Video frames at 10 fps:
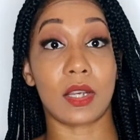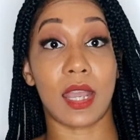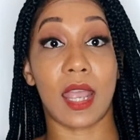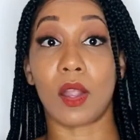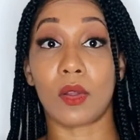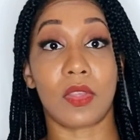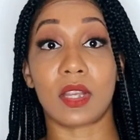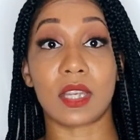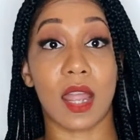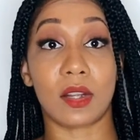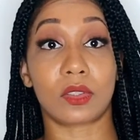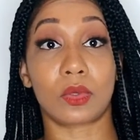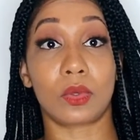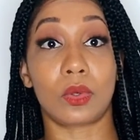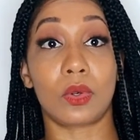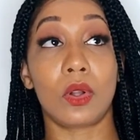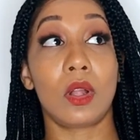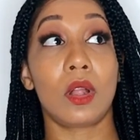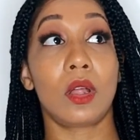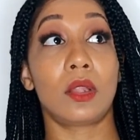day or the entire school
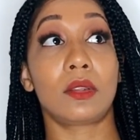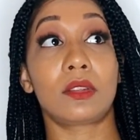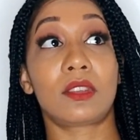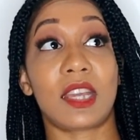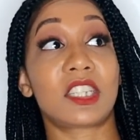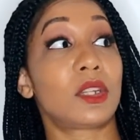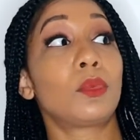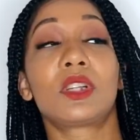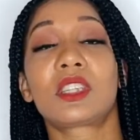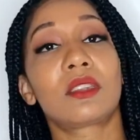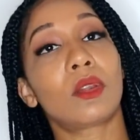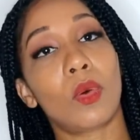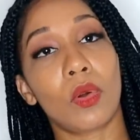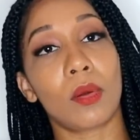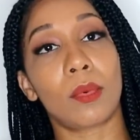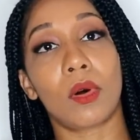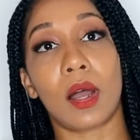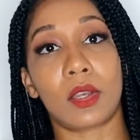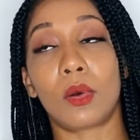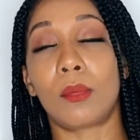session, which isn't horrible.
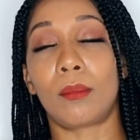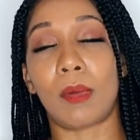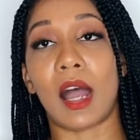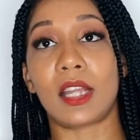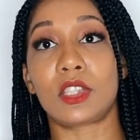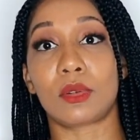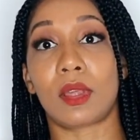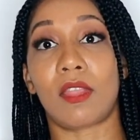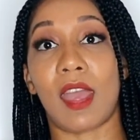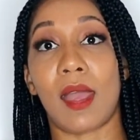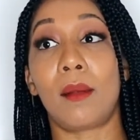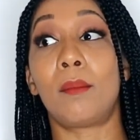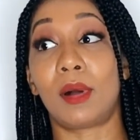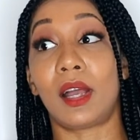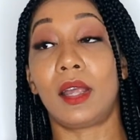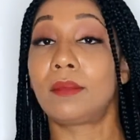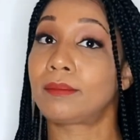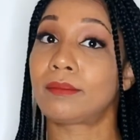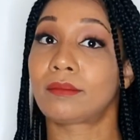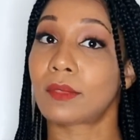I don't mind doing that, but
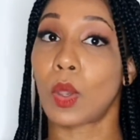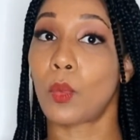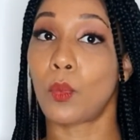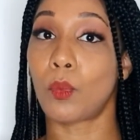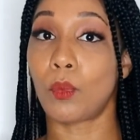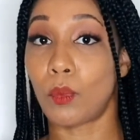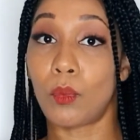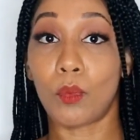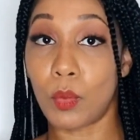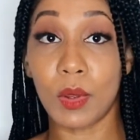we